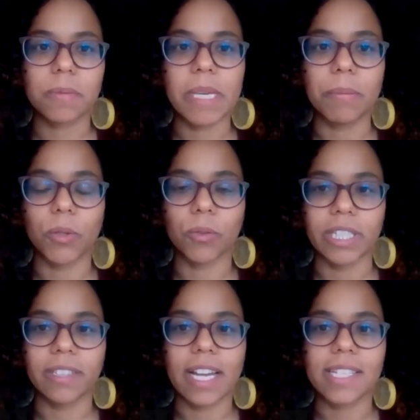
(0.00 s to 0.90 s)
people
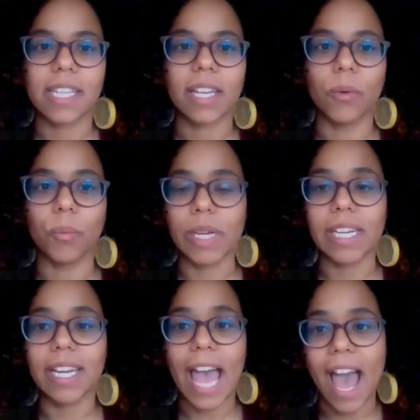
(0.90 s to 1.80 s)
realizing
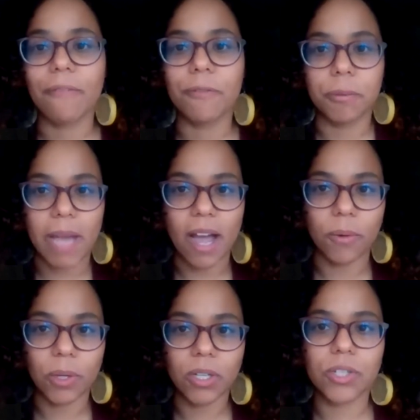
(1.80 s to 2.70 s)
we have the
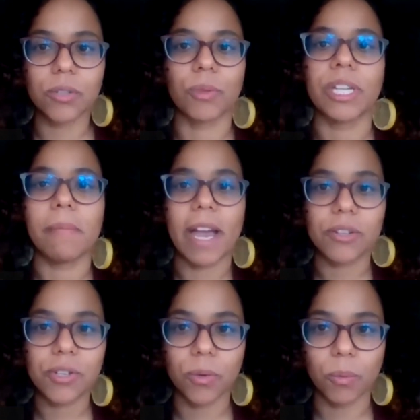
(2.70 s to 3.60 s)
power to
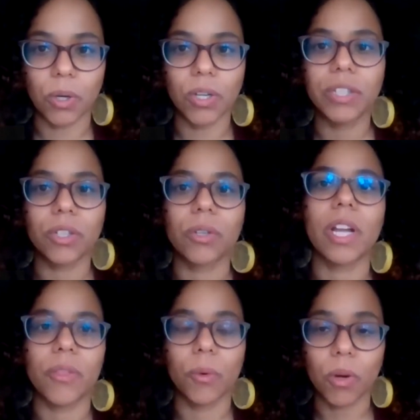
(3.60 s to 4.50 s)
reimagine the world and
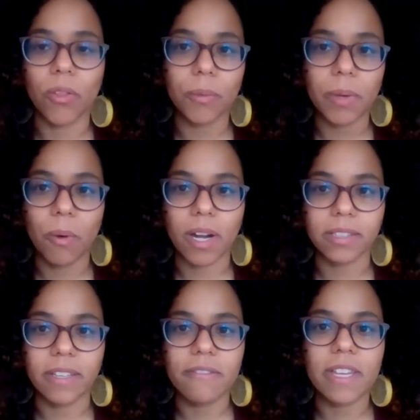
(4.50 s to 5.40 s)
create the world that we
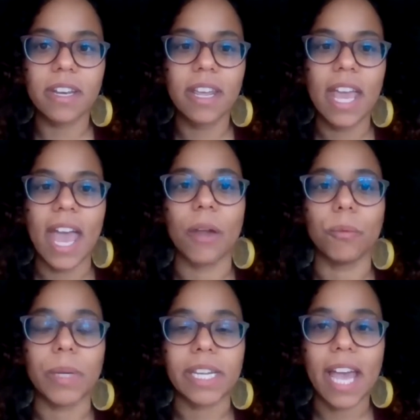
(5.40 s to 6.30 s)
want to live in,
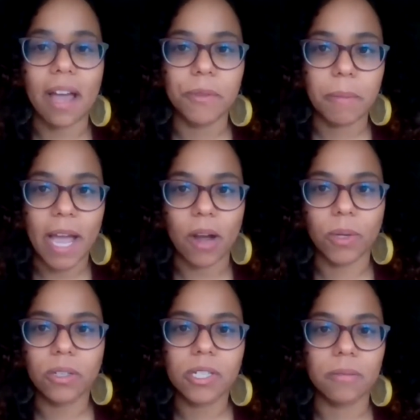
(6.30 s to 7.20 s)
and we have the
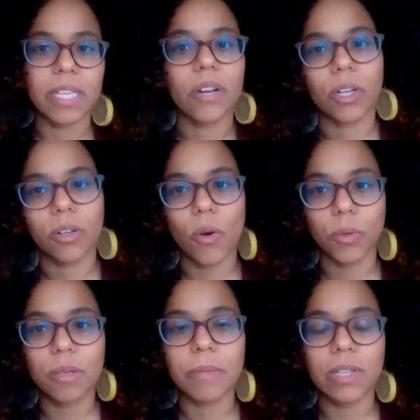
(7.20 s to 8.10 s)
power to meet our own
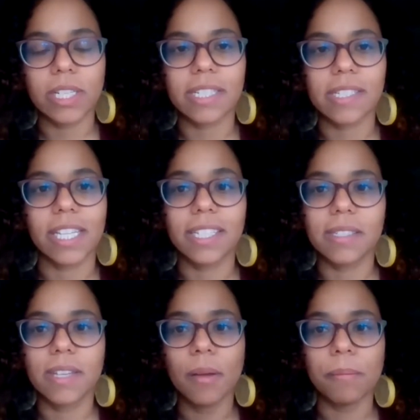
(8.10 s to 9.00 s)
community's
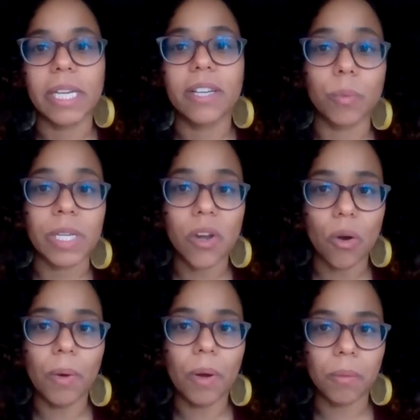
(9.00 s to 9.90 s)
needs because we know
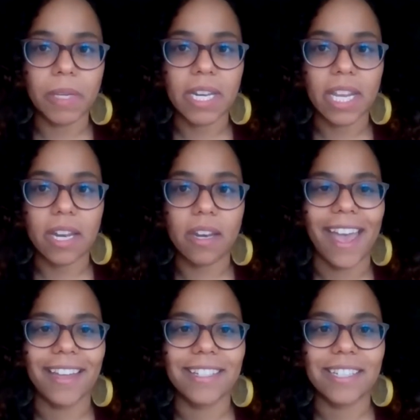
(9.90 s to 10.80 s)
what we need.
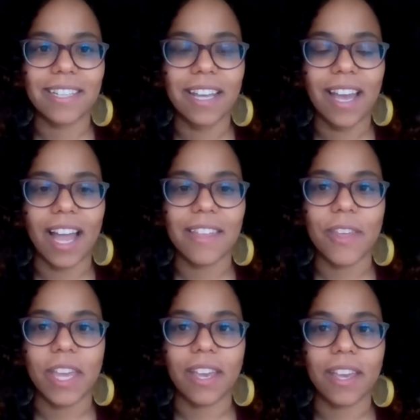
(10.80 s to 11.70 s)
And
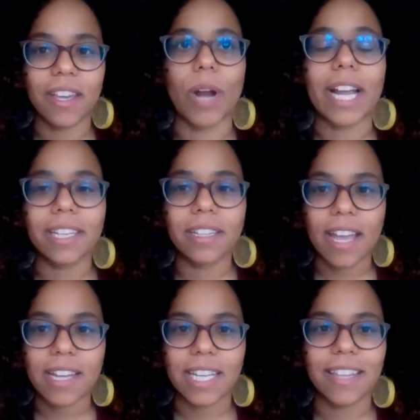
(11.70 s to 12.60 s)
I think
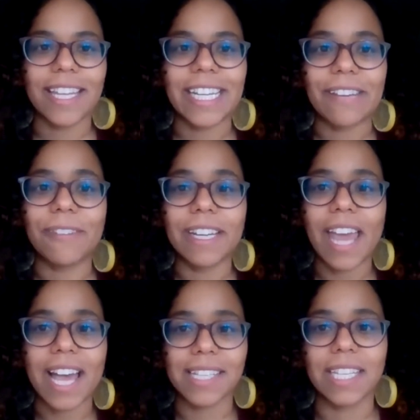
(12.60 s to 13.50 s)
recognizing that
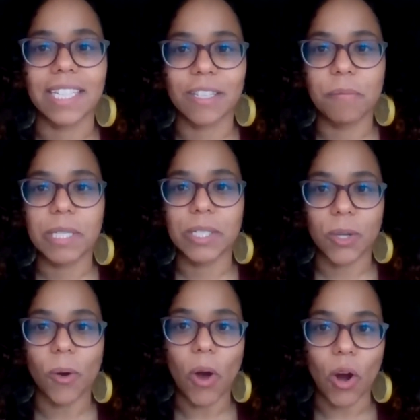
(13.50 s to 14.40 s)
even as things have been
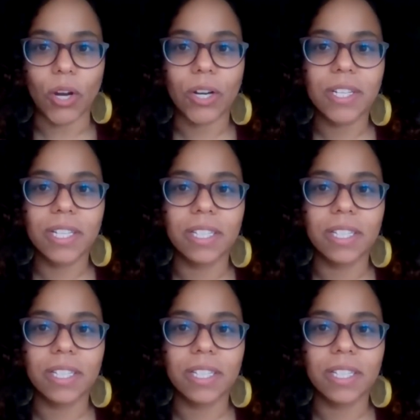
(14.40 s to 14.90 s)
so hard,